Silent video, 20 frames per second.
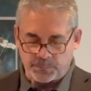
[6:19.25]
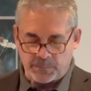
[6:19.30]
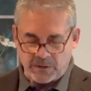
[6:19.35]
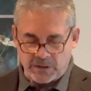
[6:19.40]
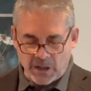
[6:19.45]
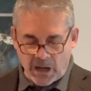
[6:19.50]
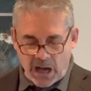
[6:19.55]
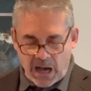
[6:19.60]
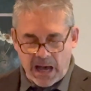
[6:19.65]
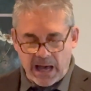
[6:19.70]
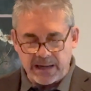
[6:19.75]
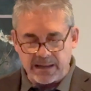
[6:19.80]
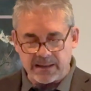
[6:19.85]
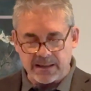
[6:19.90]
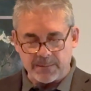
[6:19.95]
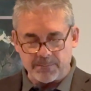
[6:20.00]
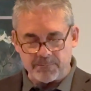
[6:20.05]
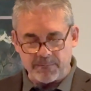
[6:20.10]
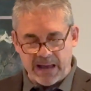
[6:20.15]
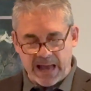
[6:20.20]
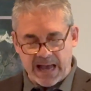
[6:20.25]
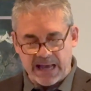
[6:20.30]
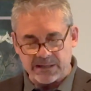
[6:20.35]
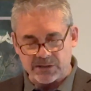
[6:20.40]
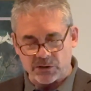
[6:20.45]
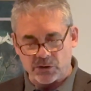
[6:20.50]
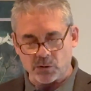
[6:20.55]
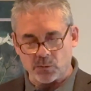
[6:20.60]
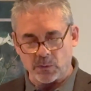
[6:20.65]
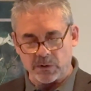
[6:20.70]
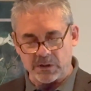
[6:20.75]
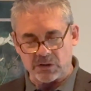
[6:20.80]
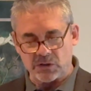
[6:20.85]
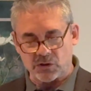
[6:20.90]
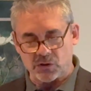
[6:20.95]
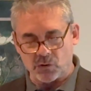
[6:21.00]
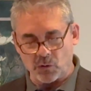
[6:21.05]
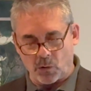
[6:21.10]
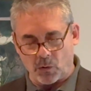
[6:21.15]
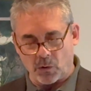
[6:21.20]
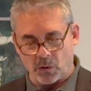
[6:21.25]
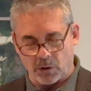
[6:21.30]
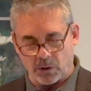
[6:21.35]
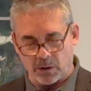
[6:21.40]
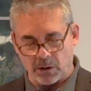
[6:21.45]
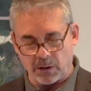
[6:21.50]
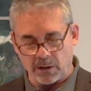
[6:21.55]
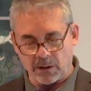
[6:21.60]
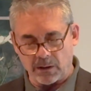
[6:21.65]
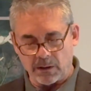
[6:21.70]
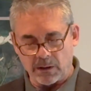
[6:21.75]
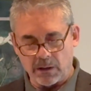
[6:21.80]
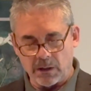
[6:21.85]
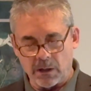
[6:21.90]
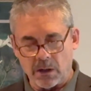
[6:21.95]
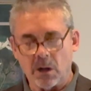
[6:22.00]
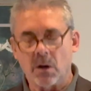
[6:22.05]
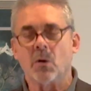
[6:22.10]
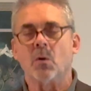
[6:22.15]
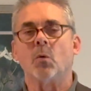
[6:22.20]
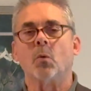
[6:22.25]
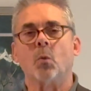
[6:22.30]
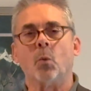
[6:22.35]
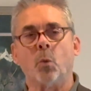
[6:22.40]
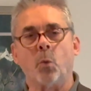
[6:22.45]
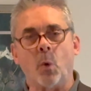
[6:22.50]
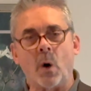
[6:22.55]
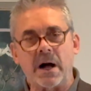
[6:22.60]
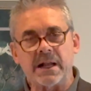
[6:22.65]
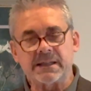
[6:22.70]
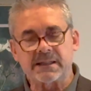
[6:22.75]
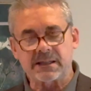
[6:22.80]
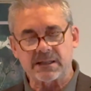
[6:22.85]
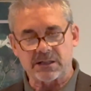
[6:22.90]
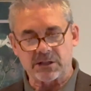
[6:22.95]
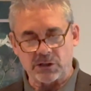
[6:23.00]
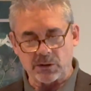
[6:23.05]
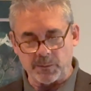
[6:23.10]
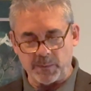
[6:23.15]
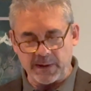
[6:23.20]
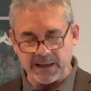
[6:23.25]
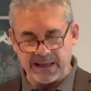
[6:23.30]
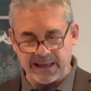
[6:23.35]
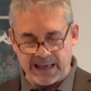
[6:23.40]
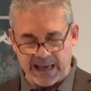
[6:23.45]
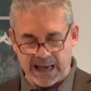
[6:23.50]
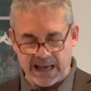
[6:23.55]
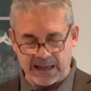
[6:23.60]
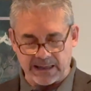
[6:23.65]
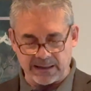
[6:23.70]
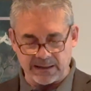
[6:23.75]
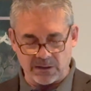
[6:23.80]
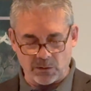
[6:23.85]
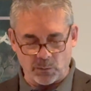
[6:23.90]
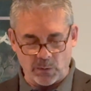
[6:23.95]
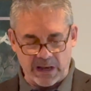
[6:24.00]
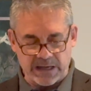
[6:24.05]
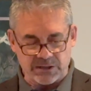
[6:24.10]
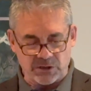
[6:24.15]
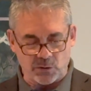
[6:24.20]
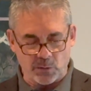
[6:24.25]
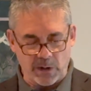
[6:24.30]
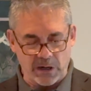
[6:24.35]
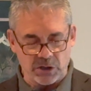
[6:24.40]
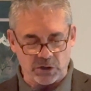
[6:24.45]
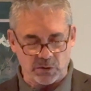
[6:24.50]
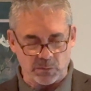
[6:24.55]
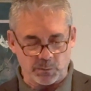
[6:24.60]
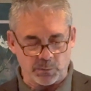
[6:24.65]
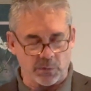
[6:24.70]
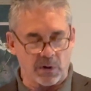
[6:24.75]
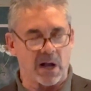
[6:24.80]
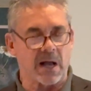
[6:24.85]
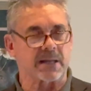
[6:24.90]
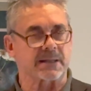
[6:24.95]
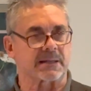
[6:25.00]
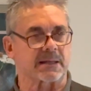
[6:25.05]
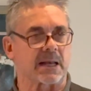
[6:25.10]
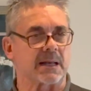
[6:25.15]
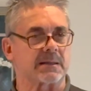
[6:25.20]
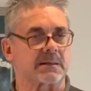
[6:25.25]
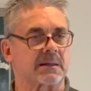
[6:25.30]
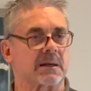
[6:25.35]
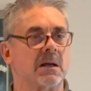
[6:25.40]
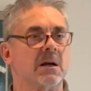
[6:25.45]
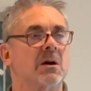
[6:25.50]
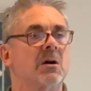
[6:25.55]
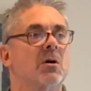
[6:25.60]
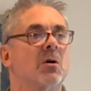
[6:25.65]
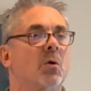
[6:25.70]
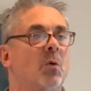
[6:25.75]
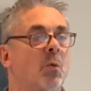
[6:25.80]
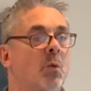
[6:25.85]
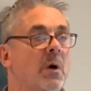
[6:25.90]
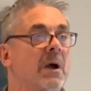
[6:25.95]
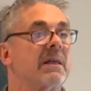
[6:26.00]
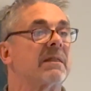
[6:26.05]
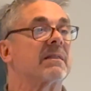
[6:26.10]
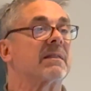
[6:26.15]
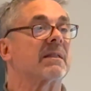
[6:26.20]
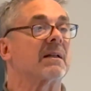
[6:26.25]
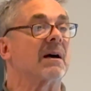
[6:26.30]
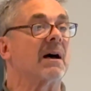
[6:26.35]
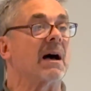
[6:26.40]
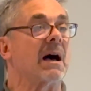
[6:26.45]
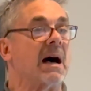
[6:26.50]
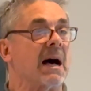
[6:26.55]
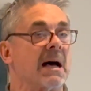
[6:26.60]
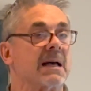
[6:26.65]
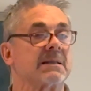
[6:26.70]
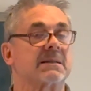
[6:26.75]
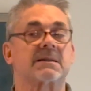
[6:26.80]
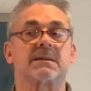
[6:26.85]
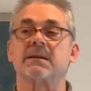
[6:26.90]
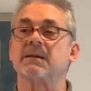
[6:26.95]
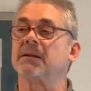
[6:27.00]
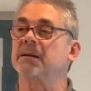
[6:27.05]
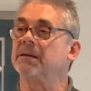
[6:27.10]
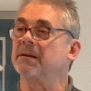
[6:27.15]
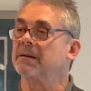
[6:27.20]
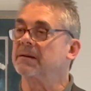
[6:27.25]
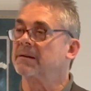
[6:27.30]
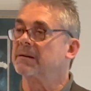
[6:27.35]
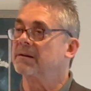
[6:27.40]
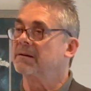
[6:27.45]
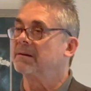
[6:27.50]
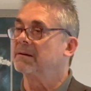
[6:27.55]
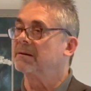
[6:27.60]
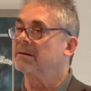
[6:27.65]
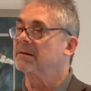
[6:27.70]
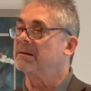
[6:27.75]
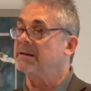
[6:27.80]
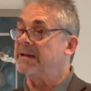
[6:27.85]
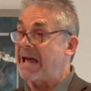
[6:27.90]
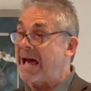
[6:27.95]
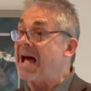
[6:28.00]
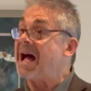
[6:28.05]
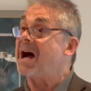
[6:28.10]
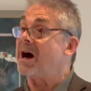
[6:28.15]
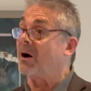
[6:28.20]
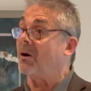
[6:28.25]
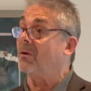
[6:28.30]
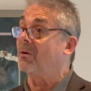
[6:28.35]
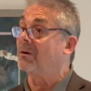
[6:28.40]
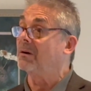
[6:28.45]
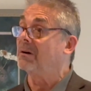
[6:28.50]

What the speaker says: God the Master Restorer wants to begin the restoration process with us now.